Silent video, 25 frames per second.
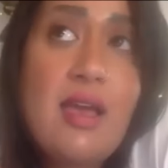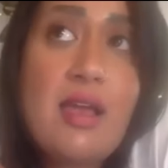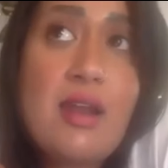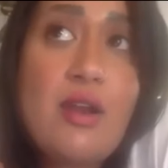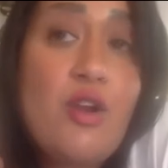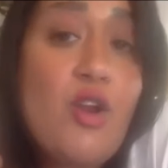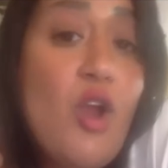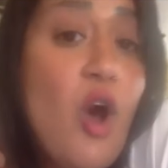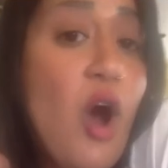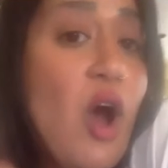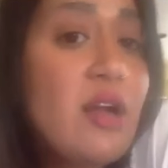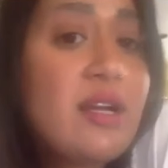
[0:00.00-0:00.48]

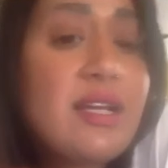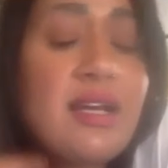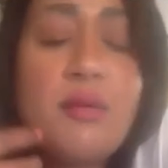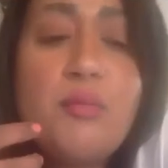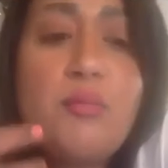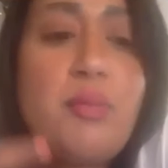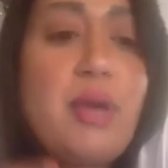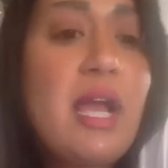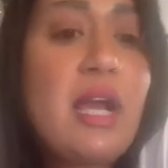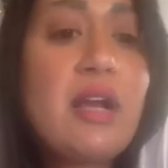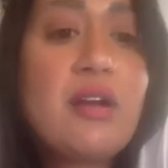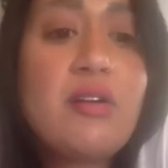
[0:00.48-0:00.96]
Not
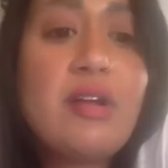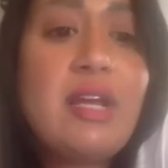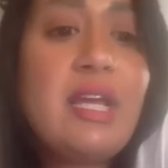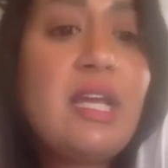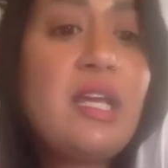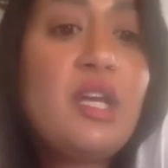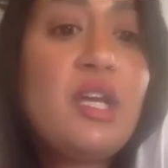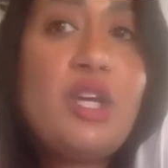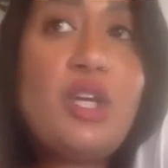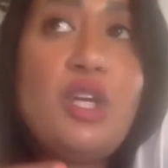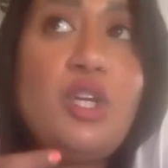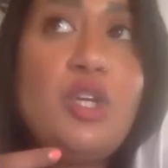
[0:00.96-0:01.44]

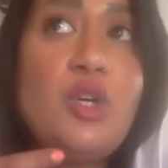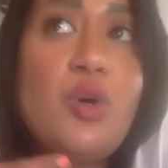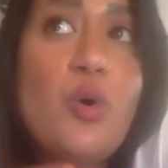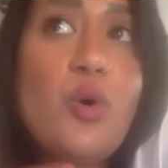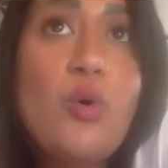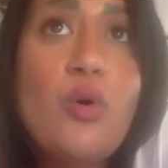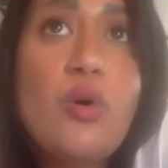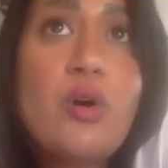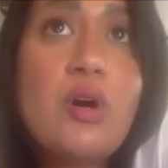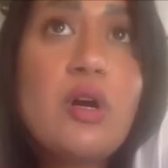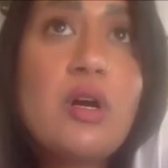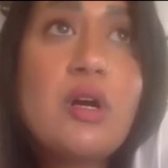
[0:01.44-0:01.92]
comparing
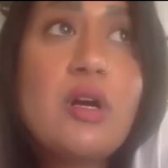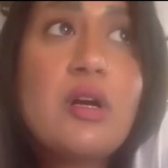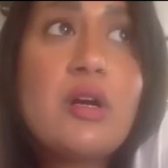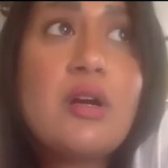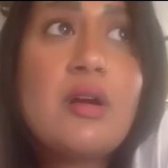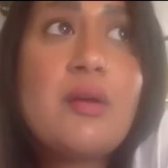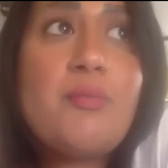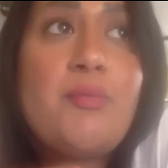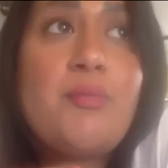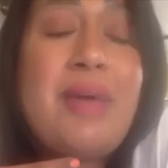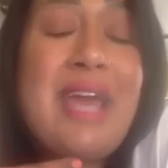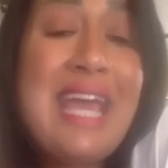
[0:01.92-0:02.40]

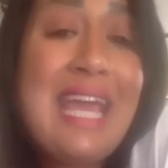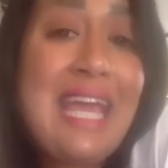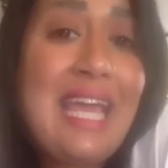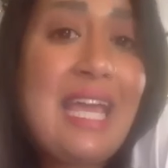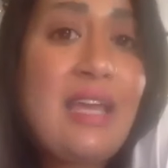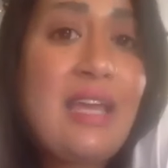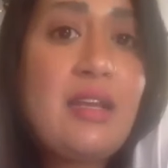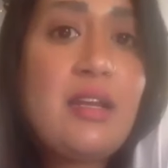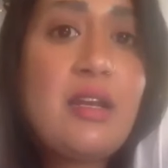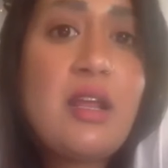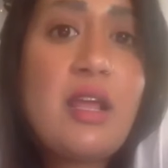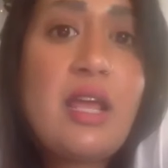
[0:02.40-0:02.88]
your
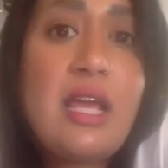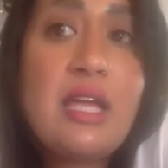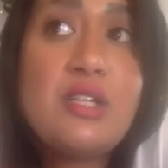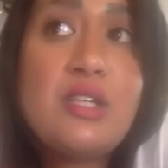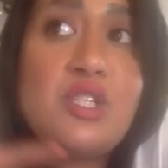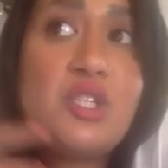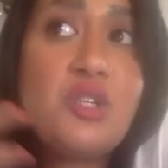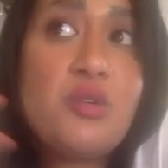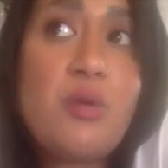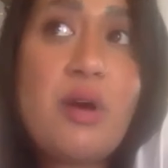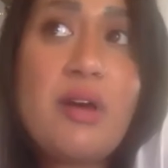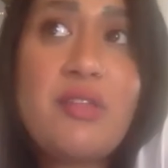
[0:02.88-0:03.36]
pain
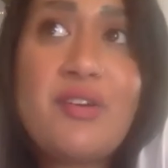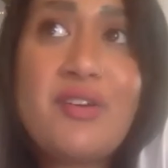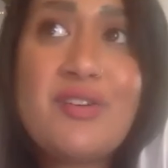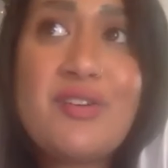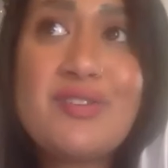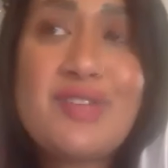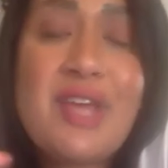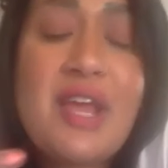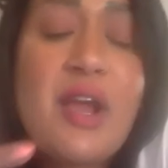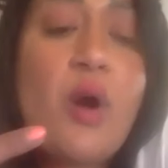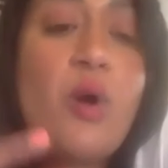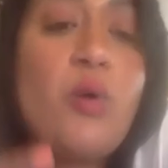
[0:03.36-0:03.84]
into
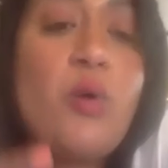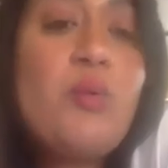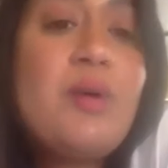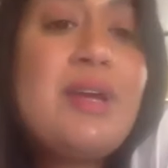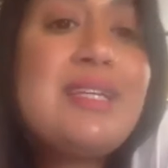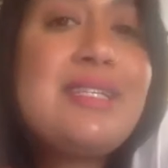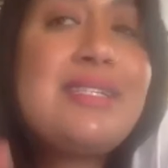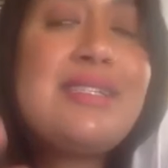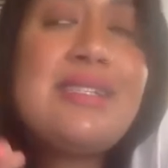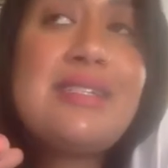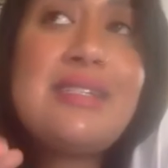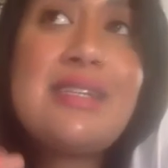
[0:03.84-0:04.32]
others. I
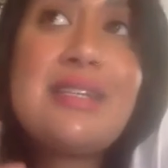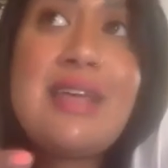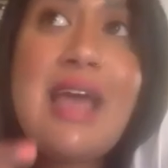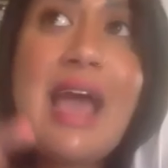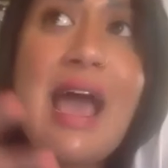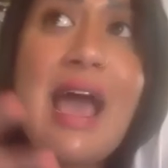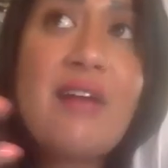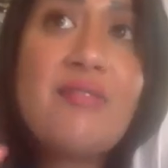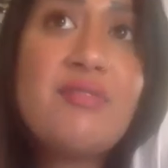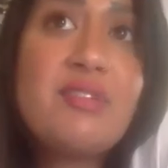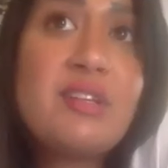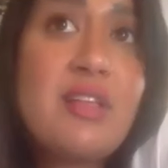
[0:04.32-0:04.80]
always
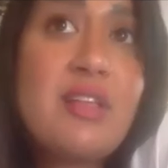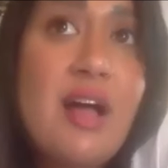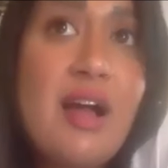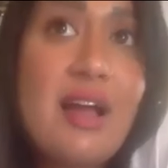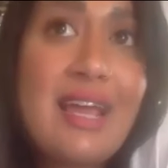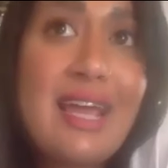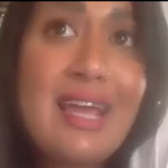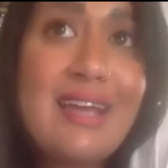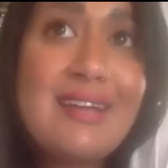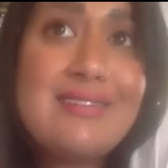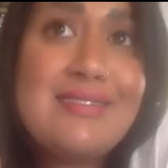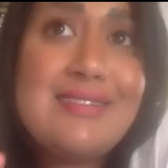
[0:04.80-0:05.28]
have
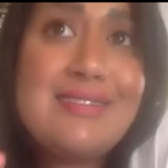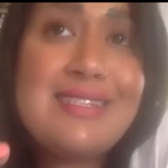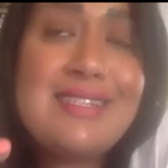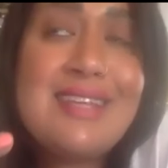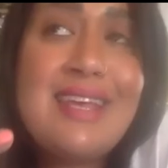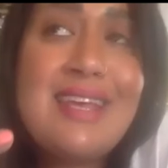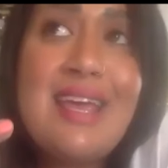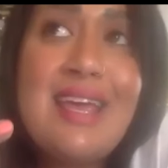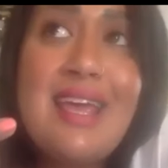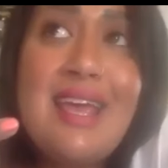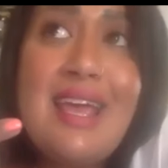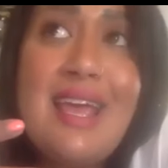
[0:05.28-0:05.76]
clients,
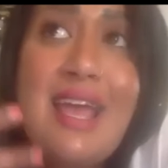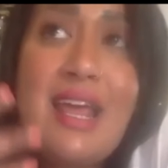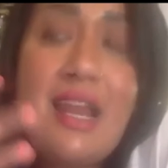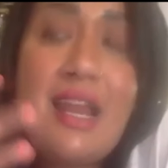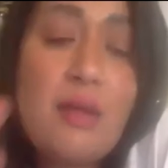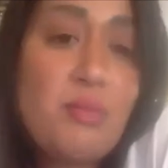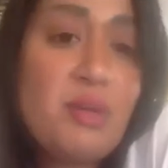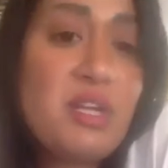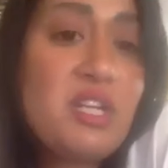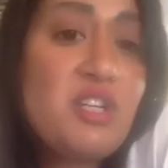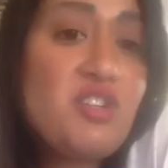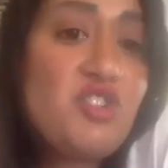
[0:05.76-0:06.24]
and
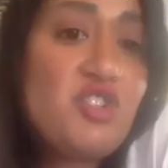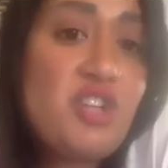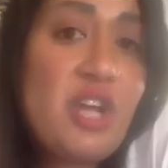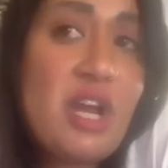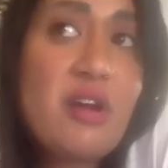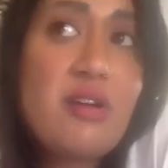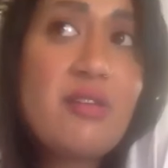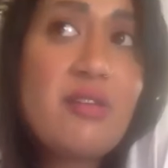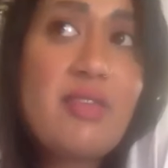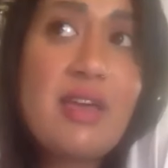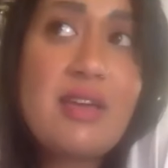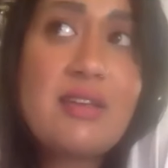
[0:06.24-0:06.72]
I'm going to
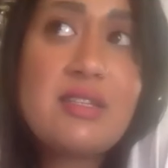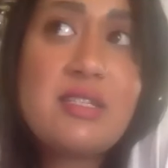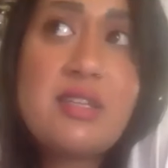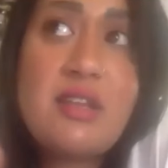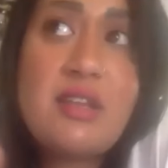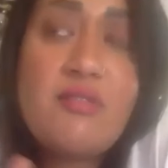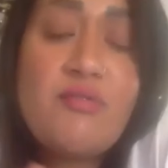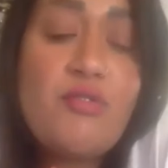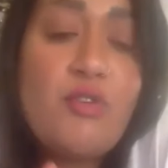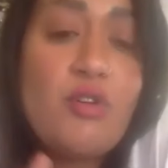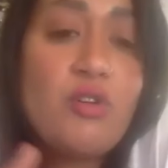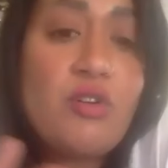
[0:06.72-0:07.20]
share this
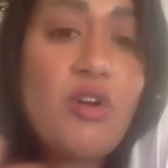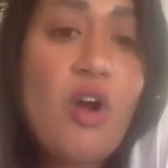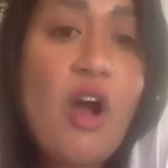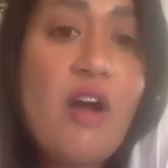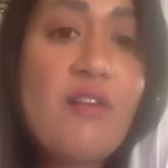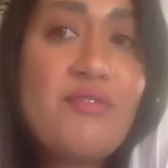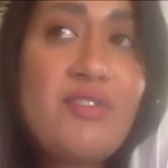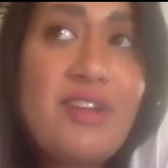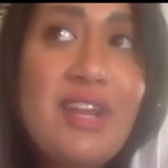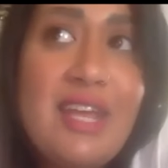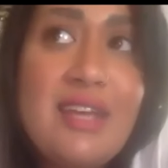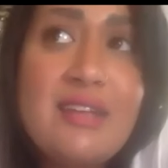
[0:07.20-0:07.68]
in full
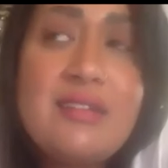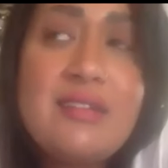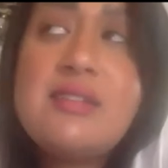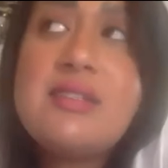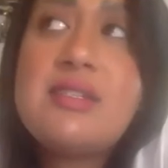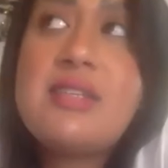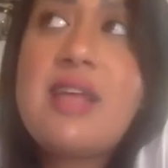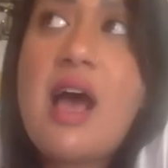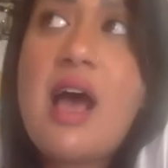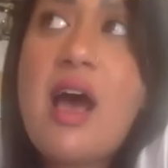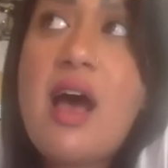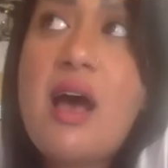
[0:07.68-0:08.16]

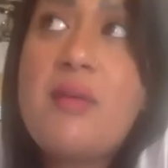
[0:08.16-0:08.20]
confidence.